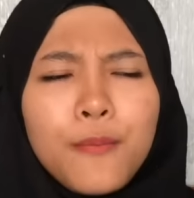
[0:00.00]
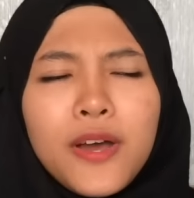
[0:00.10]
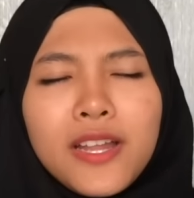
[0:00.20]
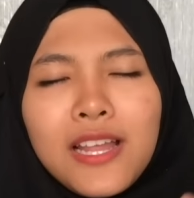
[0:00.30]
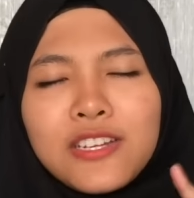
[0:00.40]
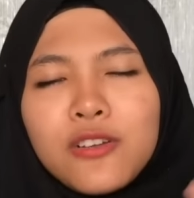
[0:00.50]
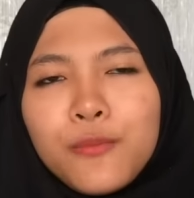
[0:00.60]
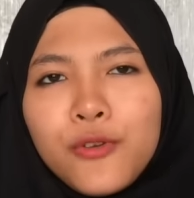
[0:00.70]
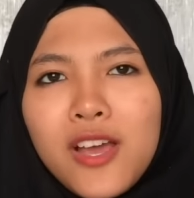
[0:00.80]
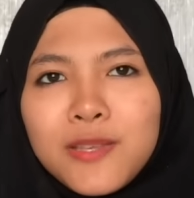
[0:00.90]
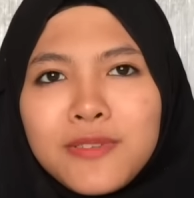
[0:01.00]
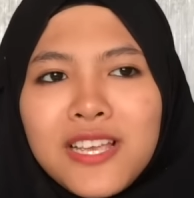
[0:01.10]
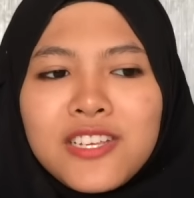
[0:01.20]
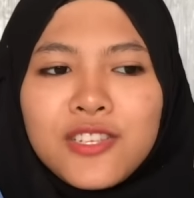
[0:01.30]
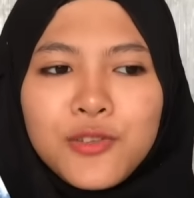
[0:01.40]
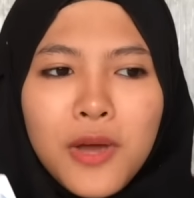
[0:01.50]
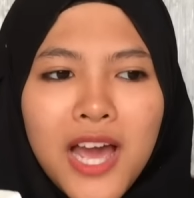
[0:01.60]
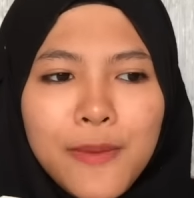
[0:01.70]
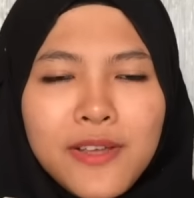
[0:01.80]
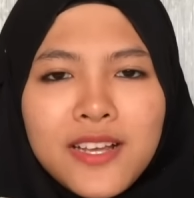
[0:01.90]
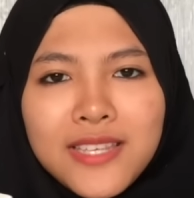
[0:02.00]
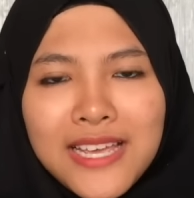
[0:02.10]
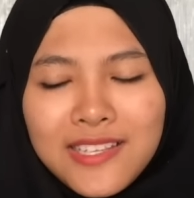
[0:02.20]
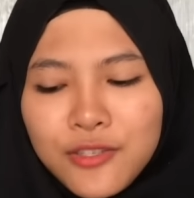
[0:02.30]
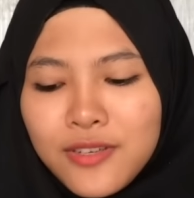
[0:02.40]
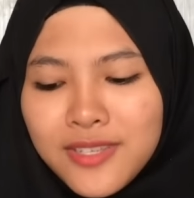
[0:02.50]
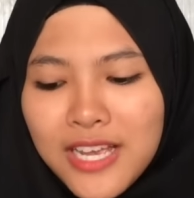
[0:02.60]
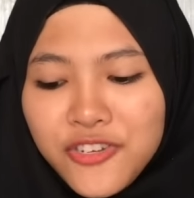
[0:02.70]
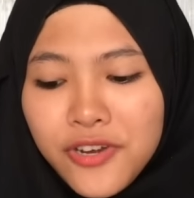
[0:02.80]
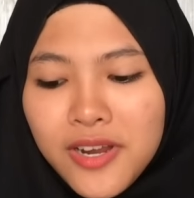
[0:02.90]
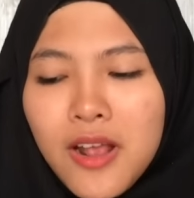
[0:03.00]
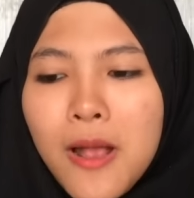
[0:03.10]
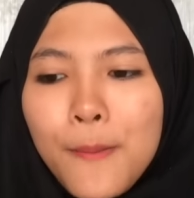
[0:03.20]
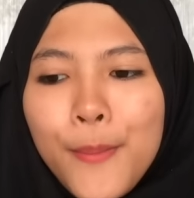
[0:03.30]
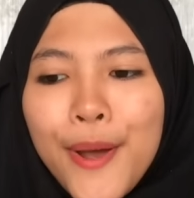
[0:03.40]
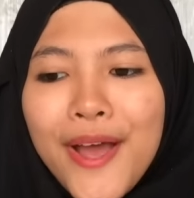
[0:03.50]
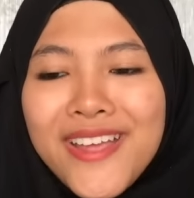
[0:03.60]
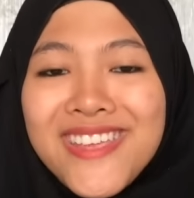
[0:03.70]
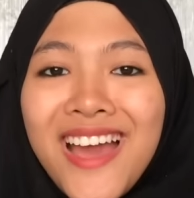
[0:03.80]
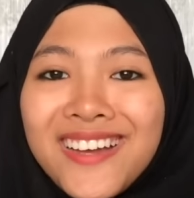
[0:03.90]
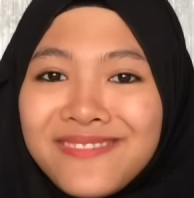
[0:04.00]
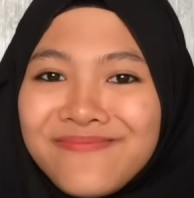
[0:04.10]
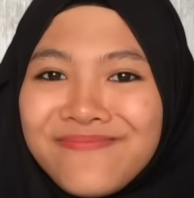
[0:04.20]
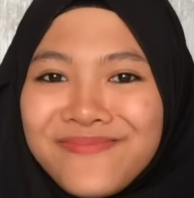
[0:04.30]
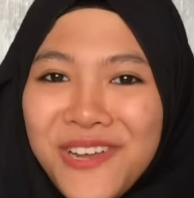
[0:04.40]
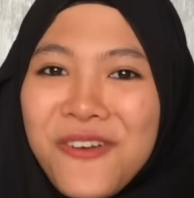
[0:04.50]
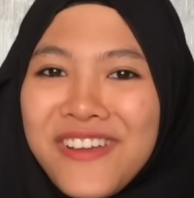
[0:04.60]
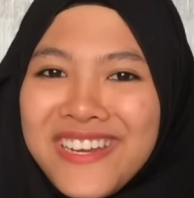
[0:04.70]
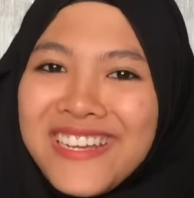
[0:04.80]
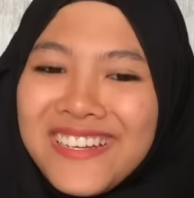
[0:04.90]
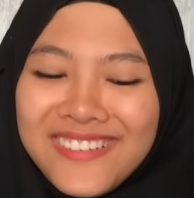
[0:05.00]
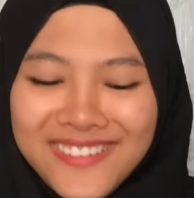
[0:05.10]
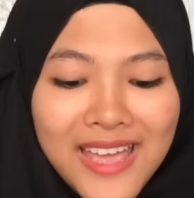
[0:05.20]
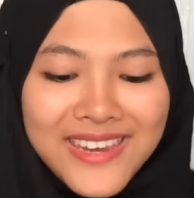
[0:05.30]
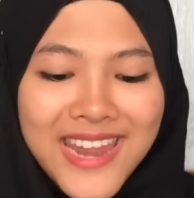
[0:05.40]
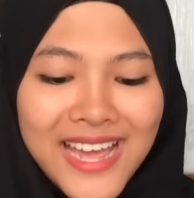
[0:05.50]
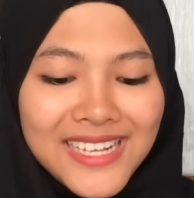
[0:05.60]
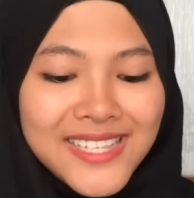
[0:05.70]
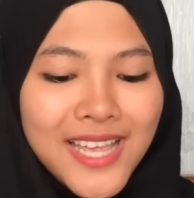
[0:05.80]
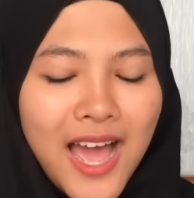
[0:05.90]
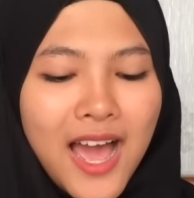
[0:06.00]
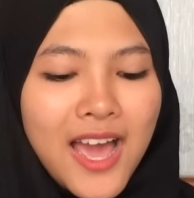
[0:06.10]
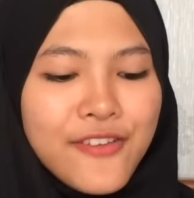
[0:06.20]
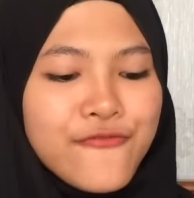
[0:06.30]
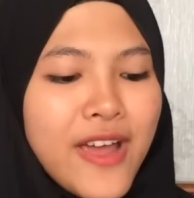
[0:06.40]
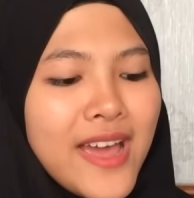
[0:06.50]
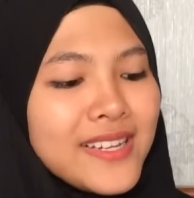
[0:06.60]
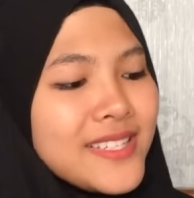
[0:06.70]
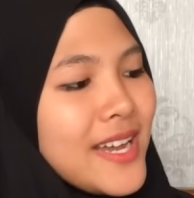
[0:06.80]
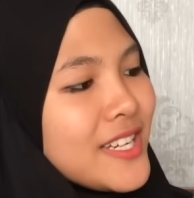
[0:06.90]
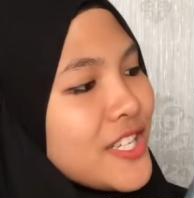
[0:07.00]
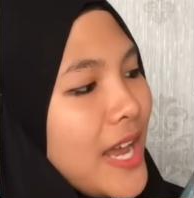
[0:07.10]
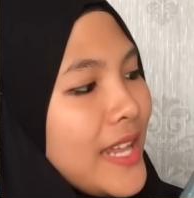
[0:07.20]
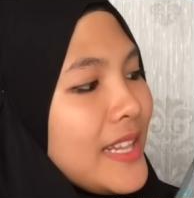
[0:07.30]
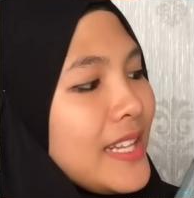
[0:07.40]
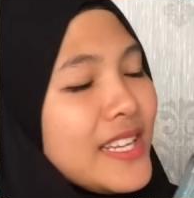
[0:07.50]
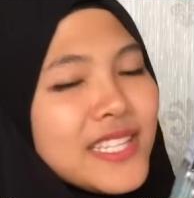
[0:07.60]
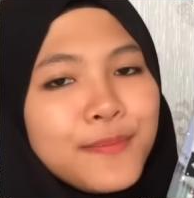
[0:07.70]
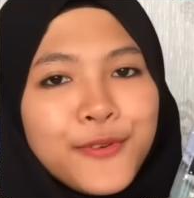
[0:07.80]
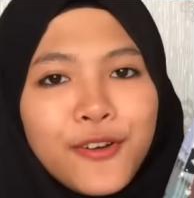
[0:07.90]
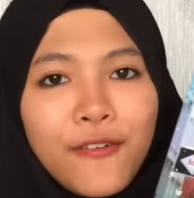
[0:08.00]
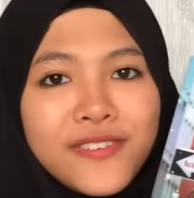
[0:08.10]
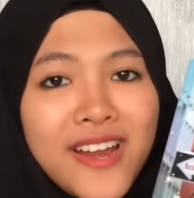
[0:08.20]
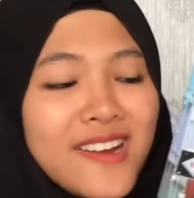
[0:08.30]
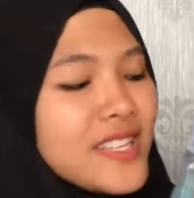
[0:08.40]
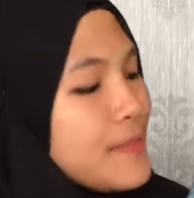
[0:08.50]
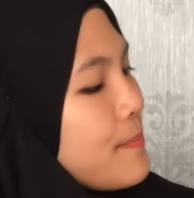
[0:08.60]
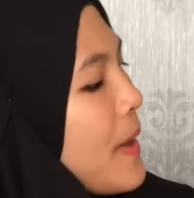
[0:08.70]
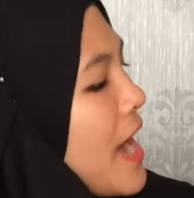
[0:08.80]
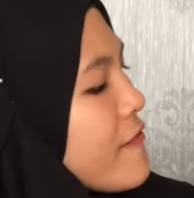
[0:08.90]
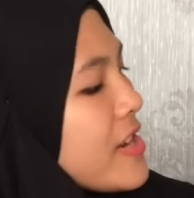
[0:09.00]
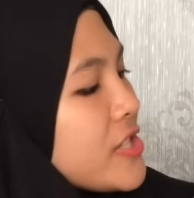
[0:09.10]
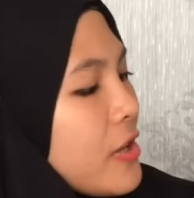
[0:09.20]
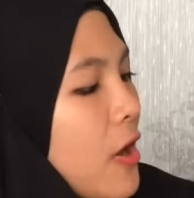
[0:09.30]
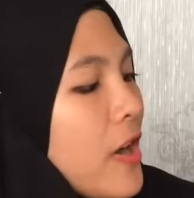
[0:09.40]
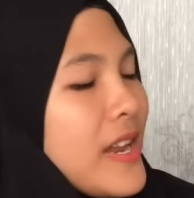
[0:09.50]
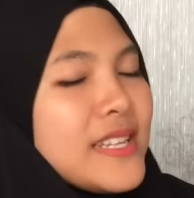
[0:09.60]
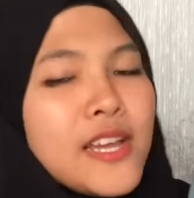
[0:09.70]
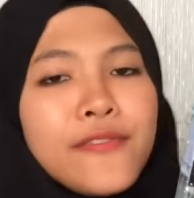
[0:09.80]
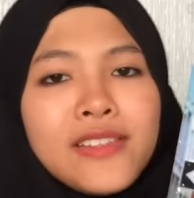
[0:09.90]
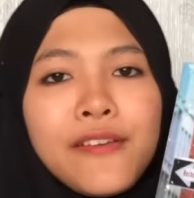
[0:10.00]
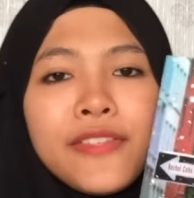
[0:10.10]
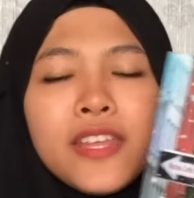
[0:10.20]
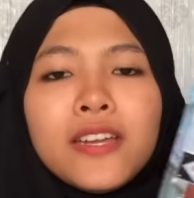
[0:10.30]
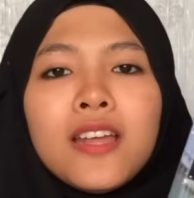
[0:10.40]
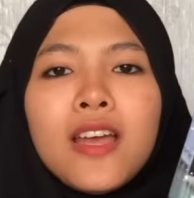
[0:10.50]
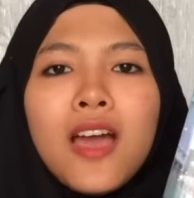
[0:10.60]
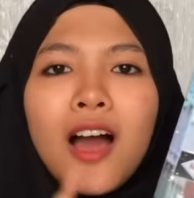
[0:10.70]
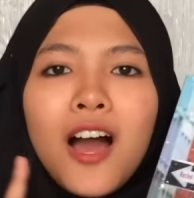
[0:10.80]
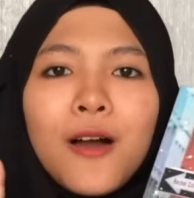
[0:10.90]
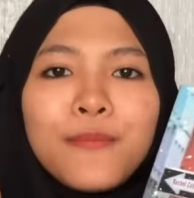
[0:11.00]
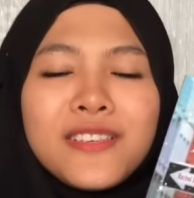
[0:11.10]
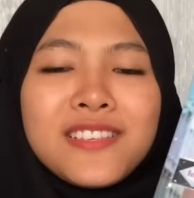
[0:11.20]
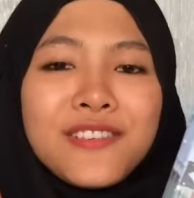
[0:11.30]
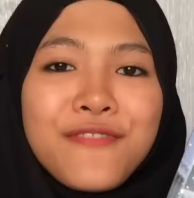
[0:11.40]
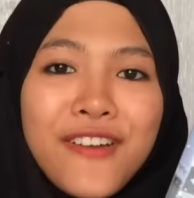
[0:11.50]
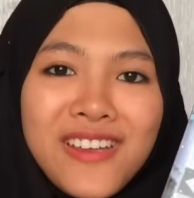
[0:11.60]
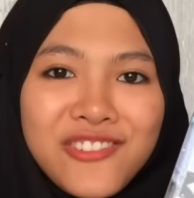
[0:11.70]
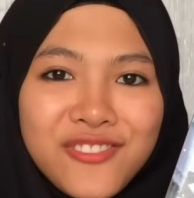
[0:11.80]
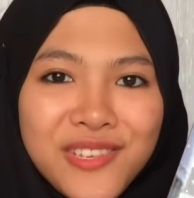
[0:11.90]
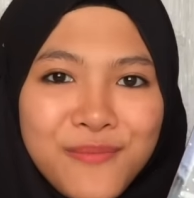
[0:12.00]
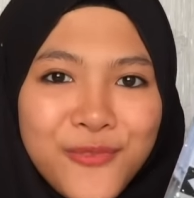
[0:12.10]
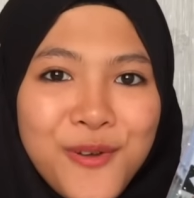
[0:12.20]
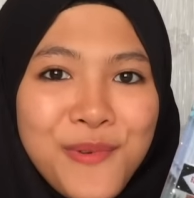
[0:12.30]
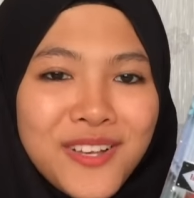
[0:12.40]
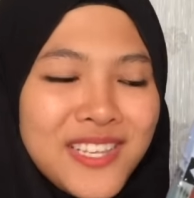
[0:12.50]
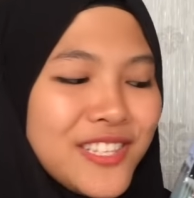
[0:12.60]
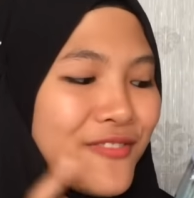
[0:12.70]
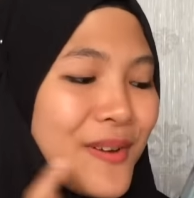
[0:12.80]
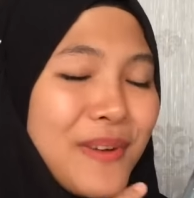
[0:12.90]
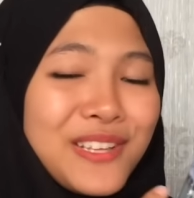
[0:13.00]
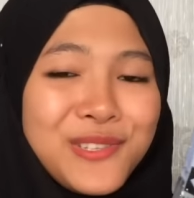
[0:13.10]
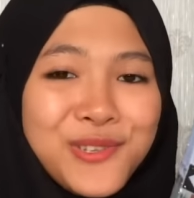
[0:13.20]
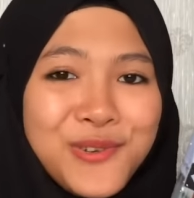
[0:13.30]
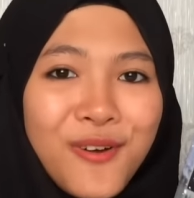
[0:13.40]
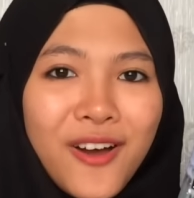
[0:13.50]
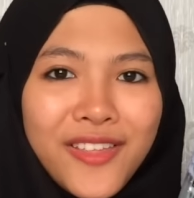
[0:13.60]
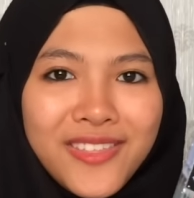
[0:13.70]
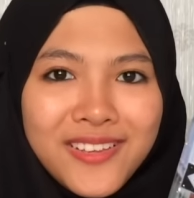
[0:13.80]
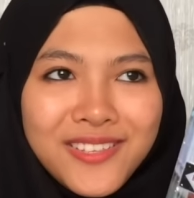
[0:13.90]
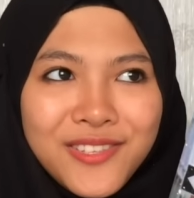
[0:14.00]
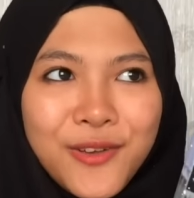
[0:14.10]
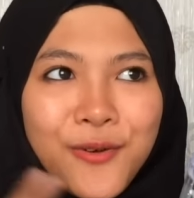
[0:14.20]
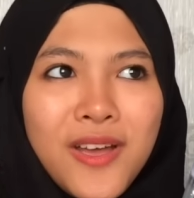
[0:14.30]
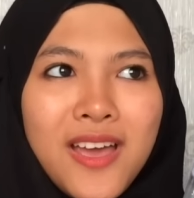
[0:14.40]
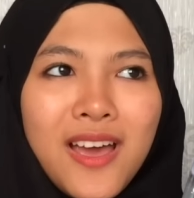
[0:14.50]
but like, don't put your expectations too high because I tend to exaggerate. But yeah, go read it. Next, I read Dash and Lily's Book of Dares by Rachel Khan and David Levithan. This is a very interesting book because it's written by two authors. So